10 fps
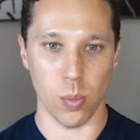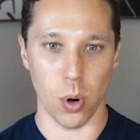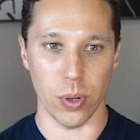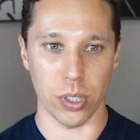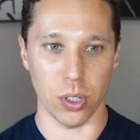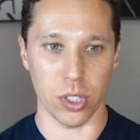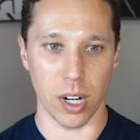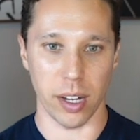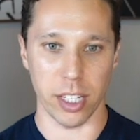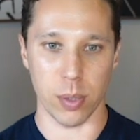more research
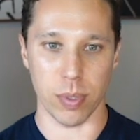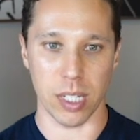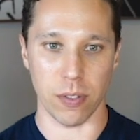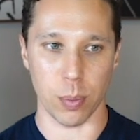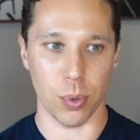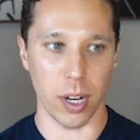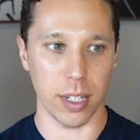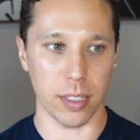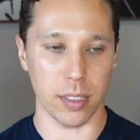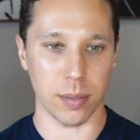on the specific
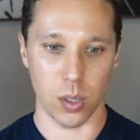product.